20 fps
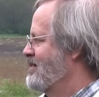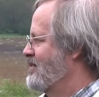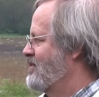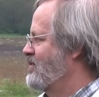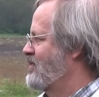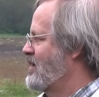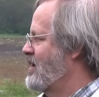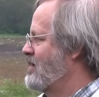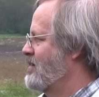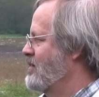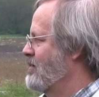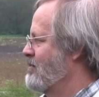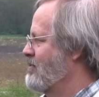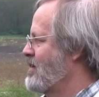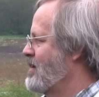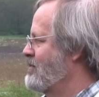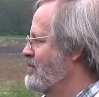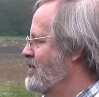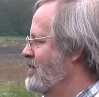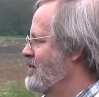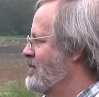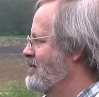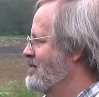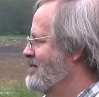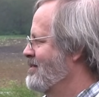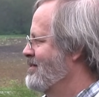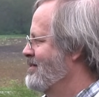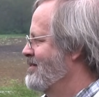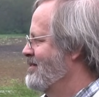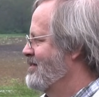standing around him
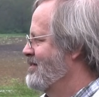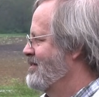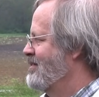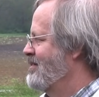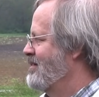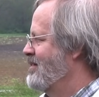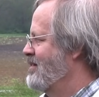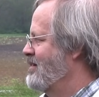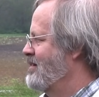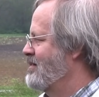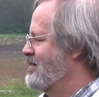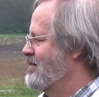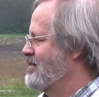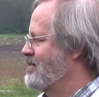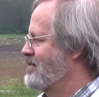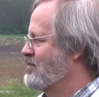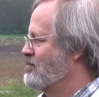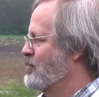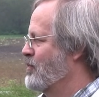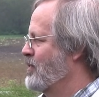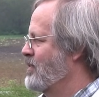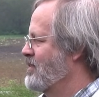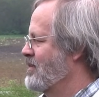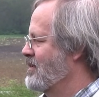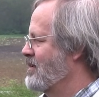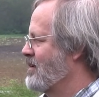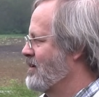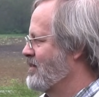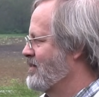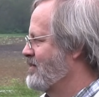and
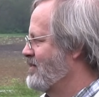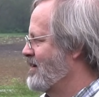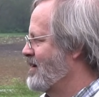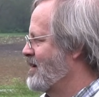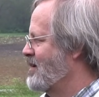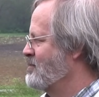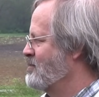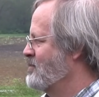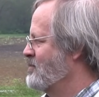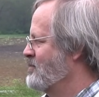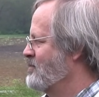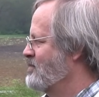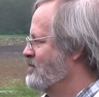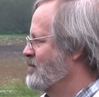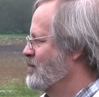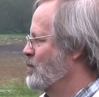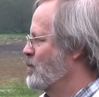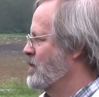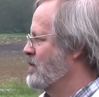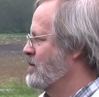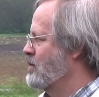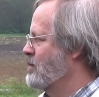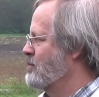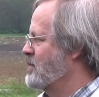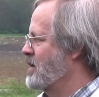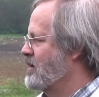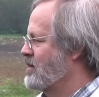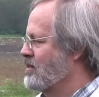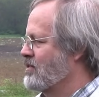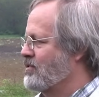breathing all the time when they were
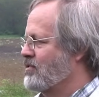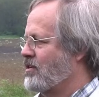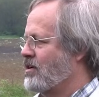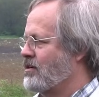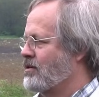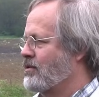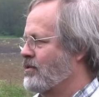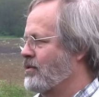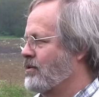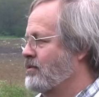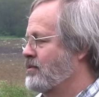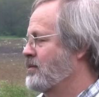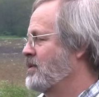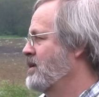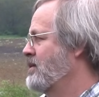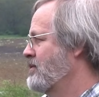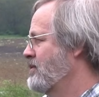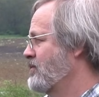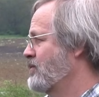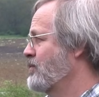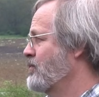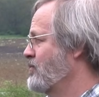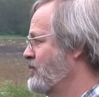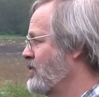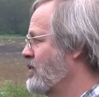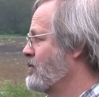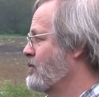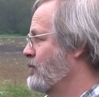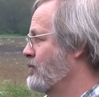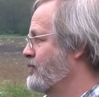making charcoal. This was
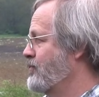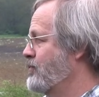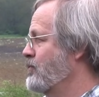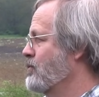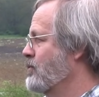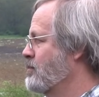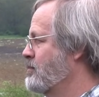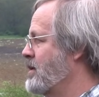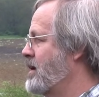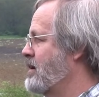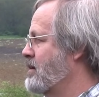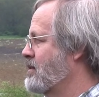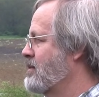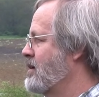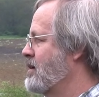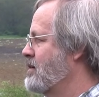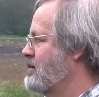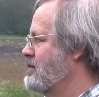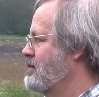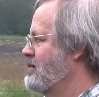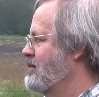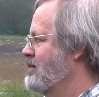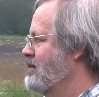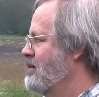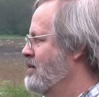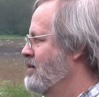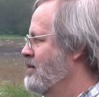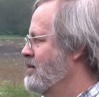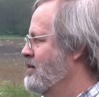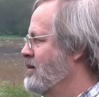charcoal fuel back then.
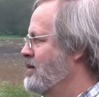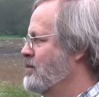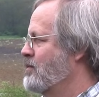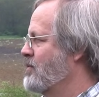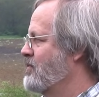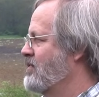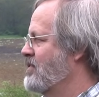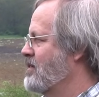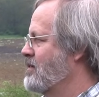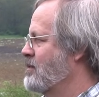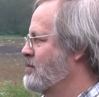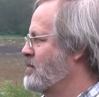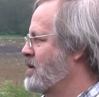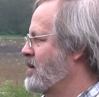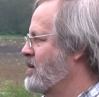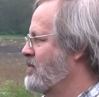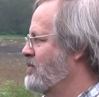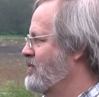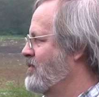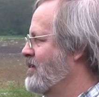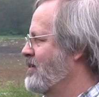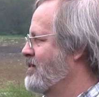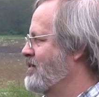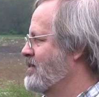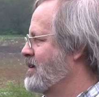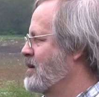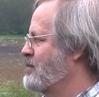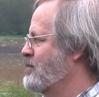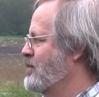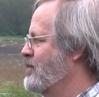He wasn't into biochar
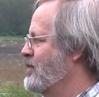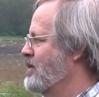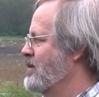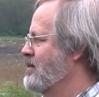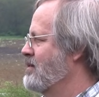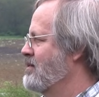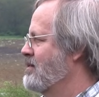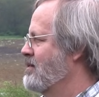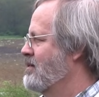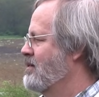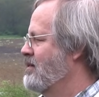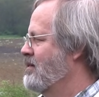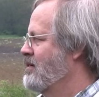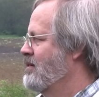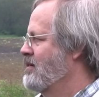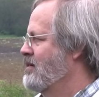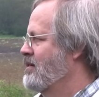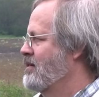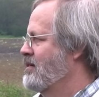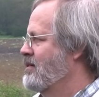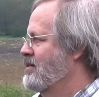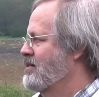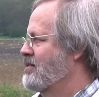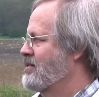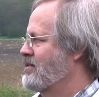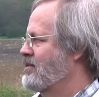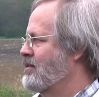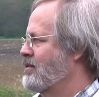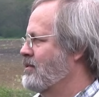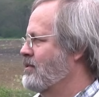at that point.
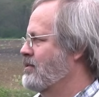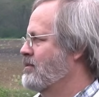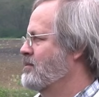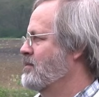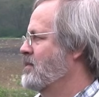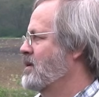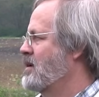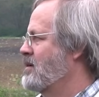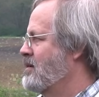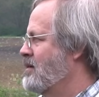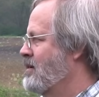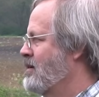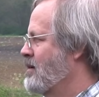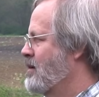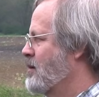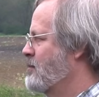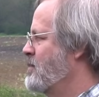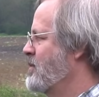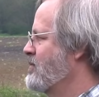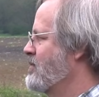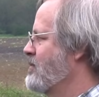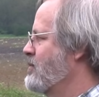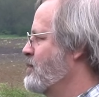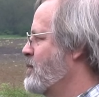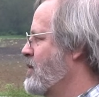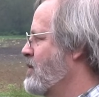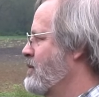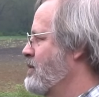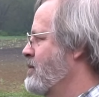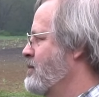So, a business
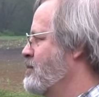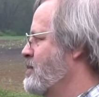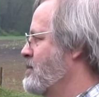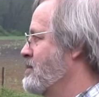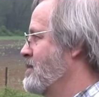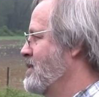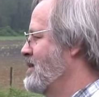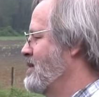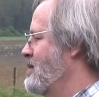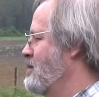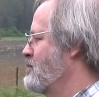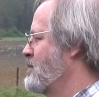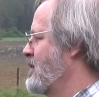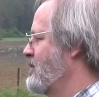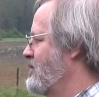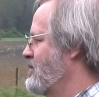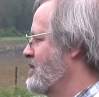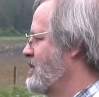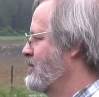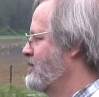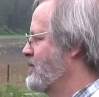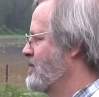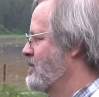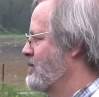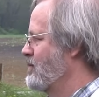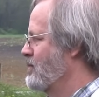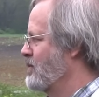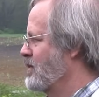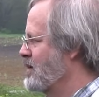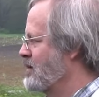partner and, and myself in
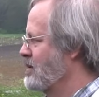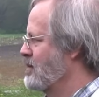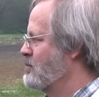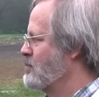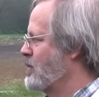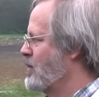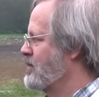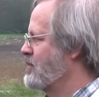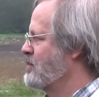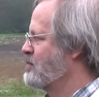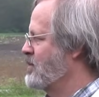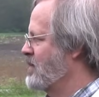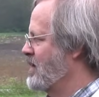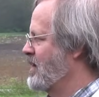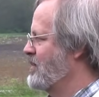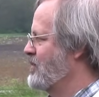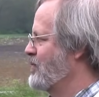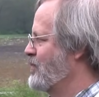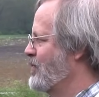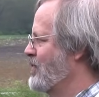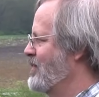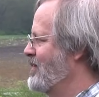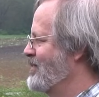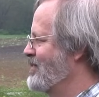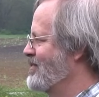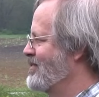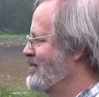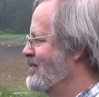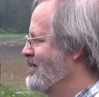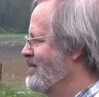New England bought the plans for
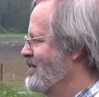his